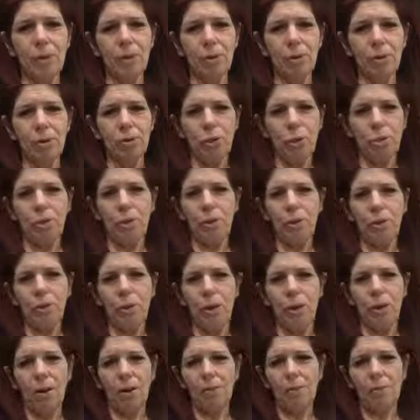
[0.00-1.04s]
was stripped of
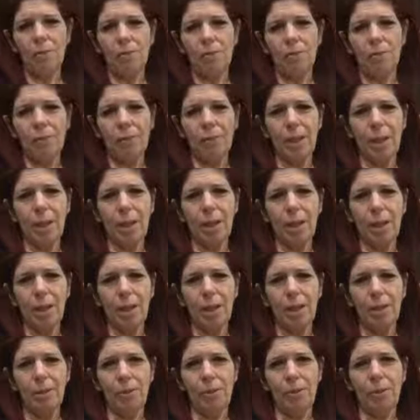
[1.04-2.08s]
all
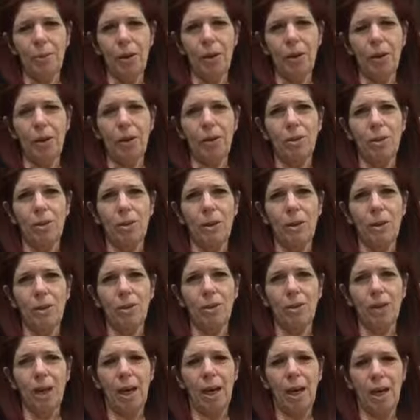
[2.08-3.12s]

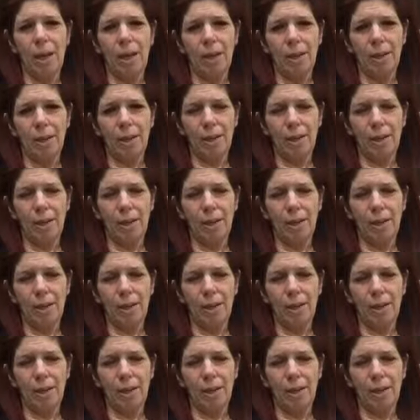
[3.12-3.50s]
need to hide.